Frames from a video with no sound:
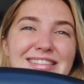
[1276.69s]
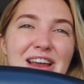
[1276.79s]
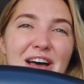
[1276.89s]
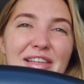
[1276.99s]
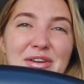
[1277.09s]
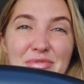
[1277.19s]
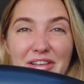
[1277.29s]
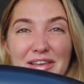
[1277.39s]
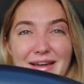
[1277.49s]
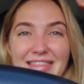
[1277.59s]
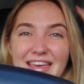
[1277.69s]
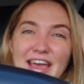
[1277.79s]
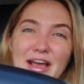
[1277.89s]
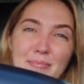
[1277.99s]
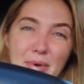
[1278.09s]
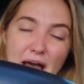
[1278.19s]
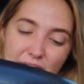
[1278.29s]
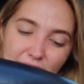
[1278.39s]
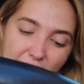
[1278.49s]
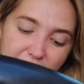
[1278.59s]
That's not like really my thing, but
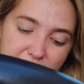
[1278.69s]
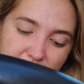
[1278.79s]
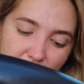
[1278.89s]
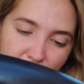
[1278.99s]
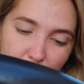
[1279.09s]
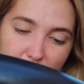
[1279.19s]
I liked his other